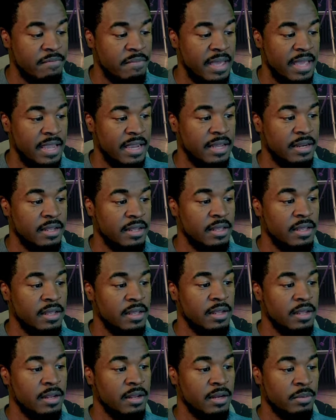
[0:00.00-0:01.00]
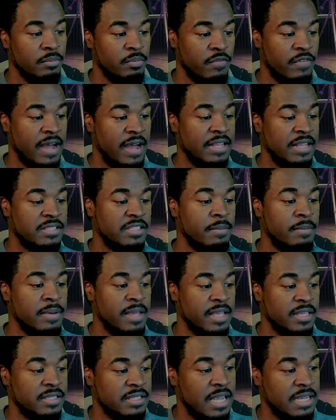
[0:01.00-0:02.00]
made. Provide some
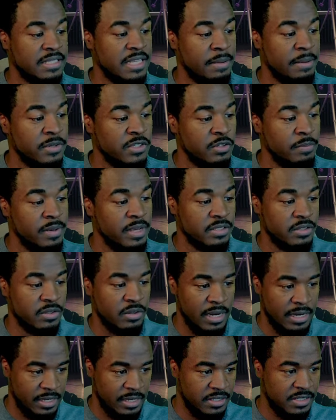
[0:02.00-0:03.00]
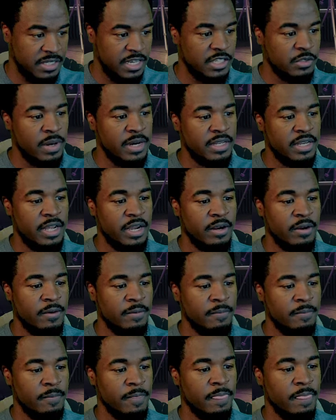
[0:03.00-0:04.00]
insights like Mr. Beast. Like I said, it's right there.
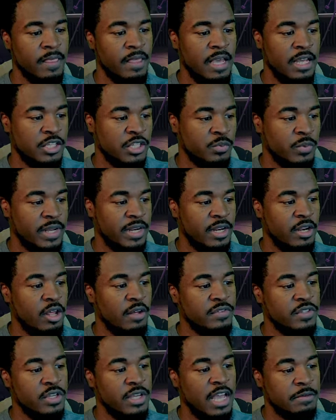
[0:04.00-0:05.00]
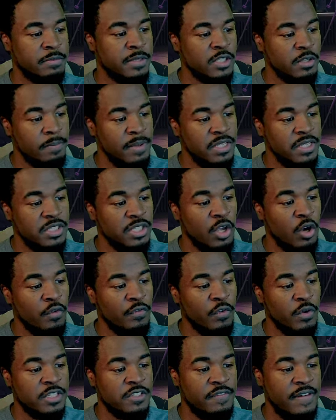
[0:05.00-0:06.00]
I just read it off to you guys. Mr. Beast, known
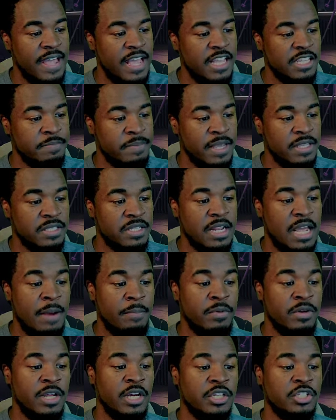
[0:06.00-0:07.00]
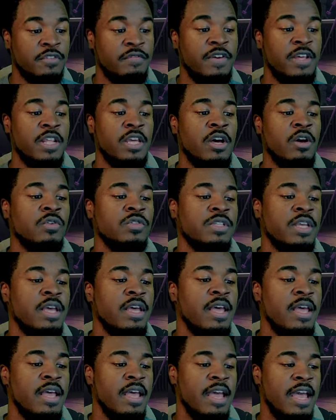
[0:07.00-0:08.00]
for his fast-paced and high-production videos
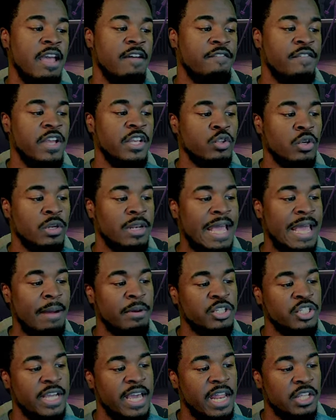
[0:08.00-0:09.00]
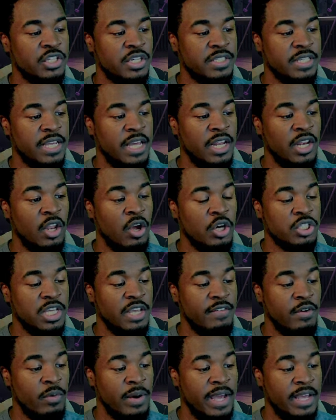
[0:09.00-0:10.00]
and feature elaborate challenges and large
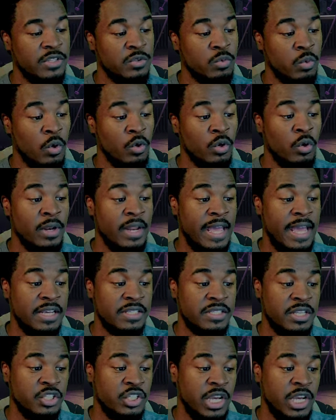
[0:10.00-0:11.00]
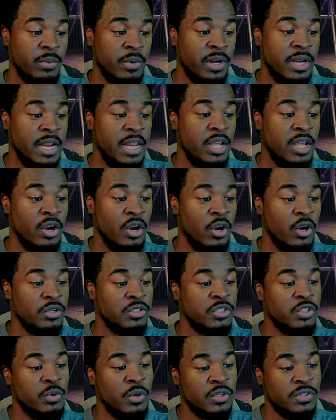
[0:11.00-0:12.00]
giveaways, wrote on X in January that he
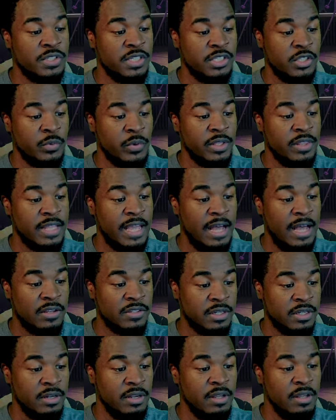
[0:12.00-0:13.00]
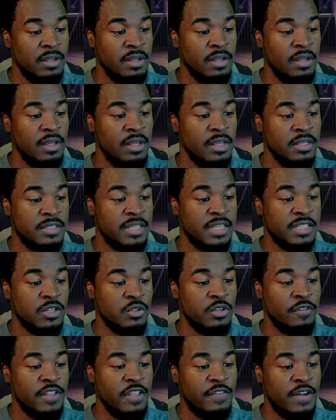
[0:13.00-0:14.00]
earned
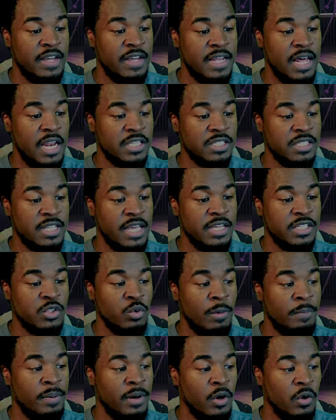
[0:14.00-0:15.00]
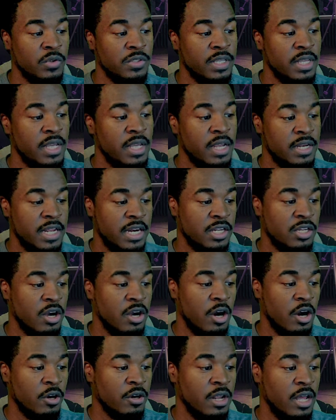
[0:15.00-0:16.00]
$263,655 thanks to a post that
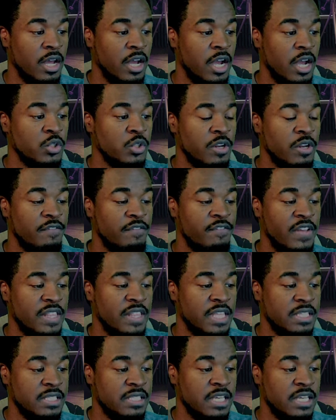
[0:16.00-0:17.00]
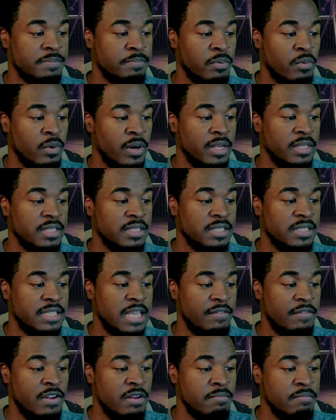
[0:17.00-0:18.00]
garnered
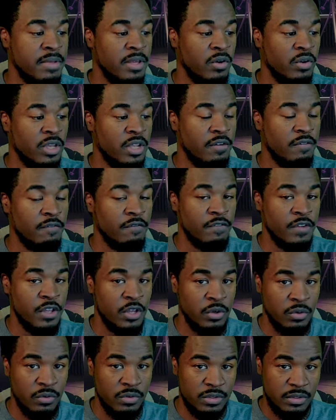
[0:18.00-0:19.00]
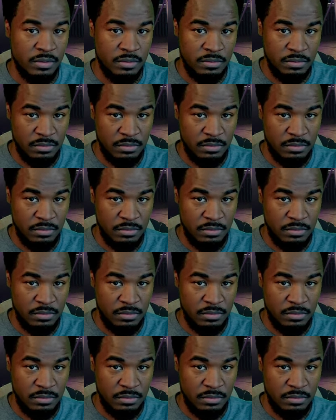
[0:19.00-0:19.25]
156.7 million views.